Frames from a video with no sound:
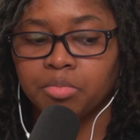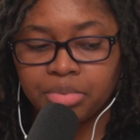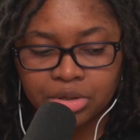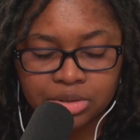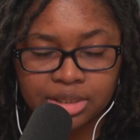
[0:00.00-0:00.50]

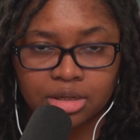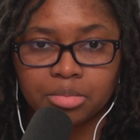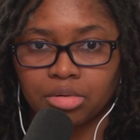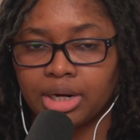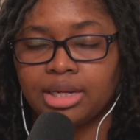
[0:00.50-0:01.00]
building a
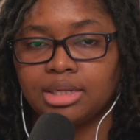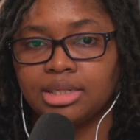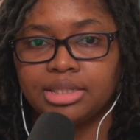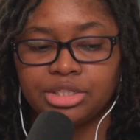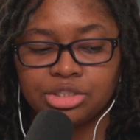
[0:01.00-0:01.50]
brand and
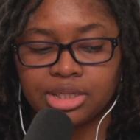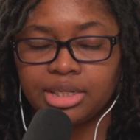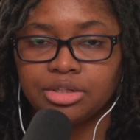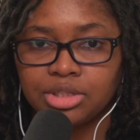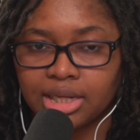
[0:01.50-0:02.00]
a niche
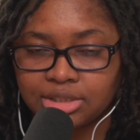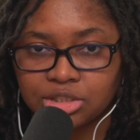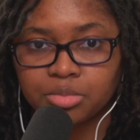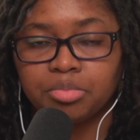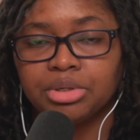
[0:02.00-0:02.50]
and like
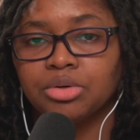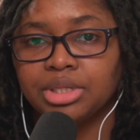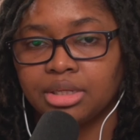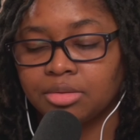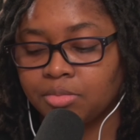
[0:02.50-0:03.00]
just
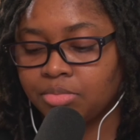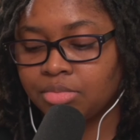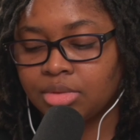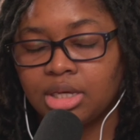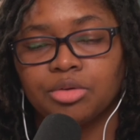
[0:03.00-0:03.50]
building
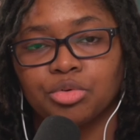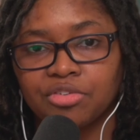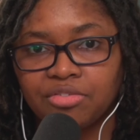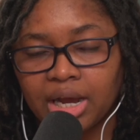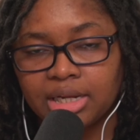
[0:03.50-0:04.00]
and
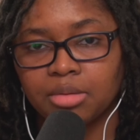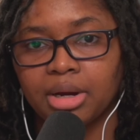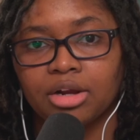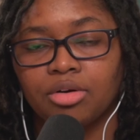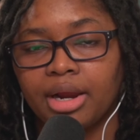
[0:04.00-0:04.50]
refining
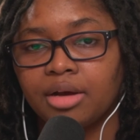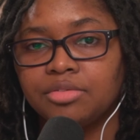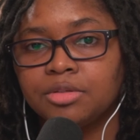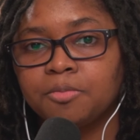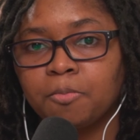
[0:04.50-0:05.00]
my
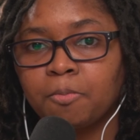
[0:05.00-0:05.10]
craft.